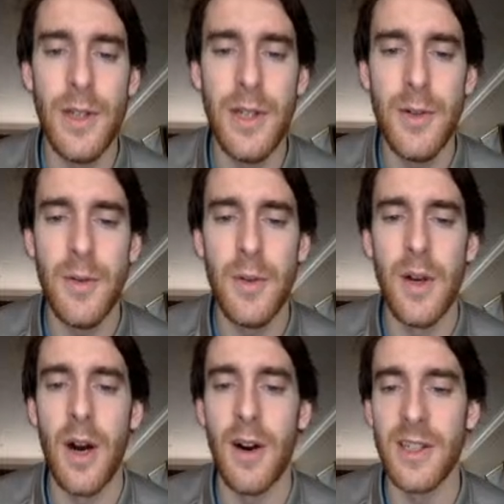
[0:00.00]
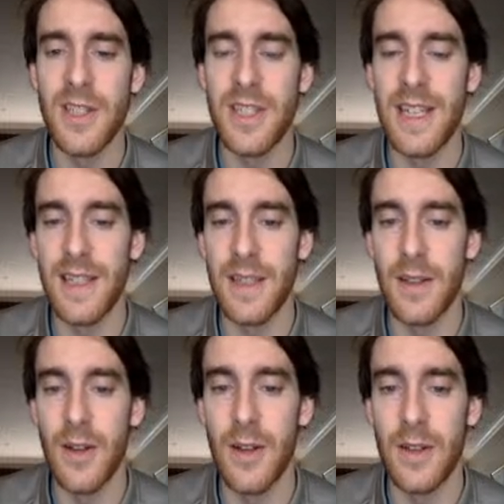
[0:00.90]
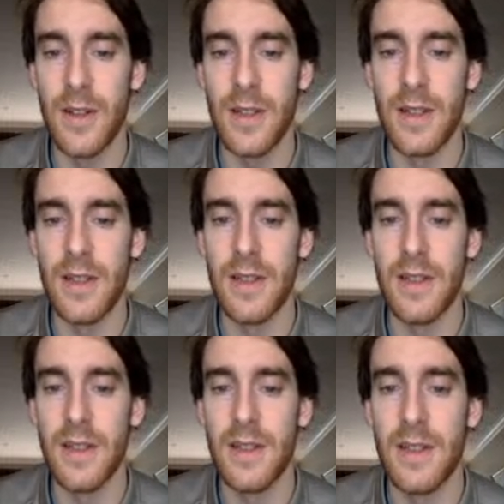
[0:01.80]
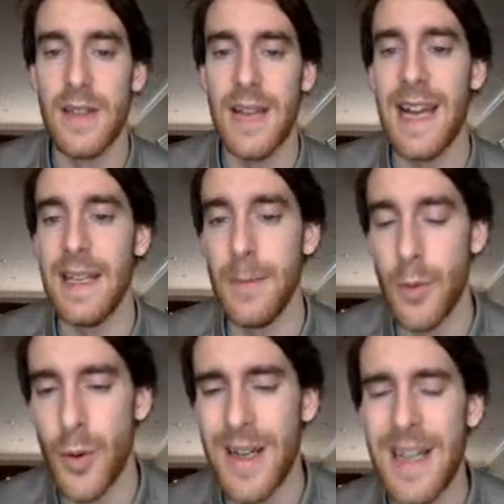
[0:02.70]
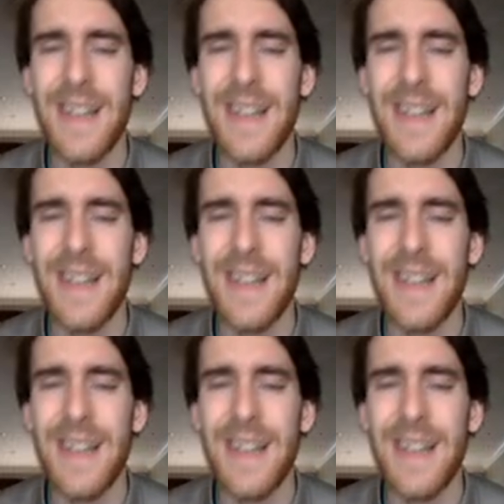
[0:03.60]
you aren't getting along anymore.